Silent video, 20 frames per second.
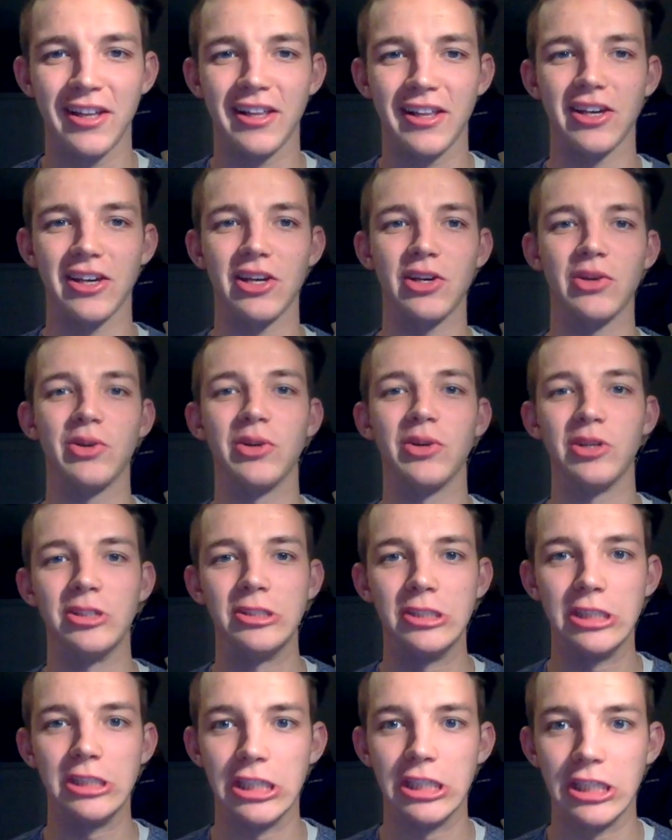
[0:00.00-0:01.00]
Like,
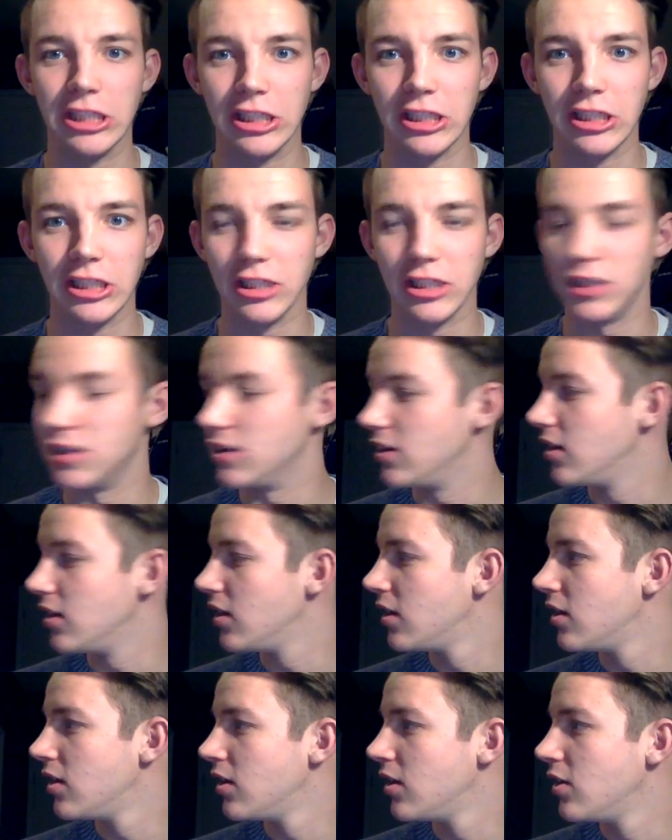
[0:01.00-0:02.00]
uh,
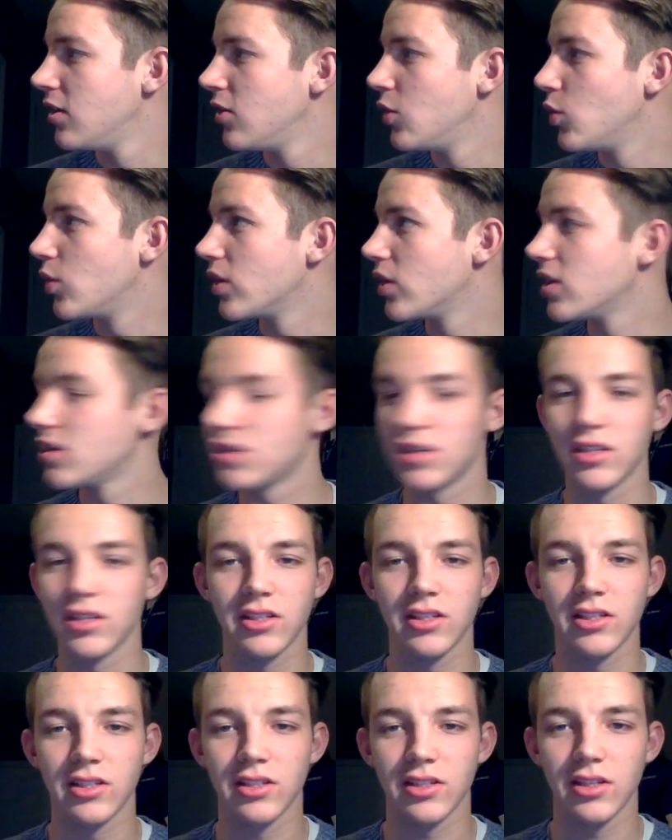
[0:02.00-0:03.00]
what is
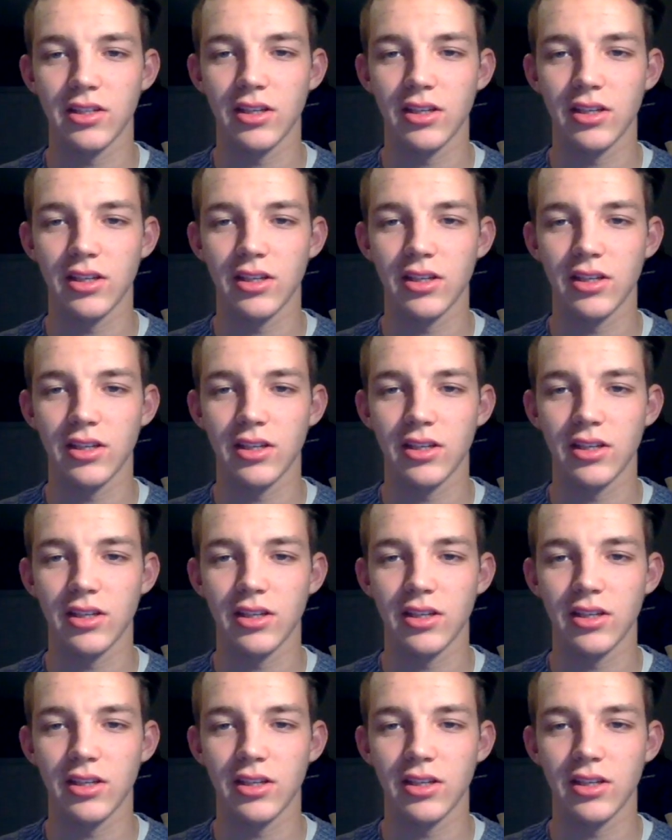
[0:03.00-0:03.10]
this?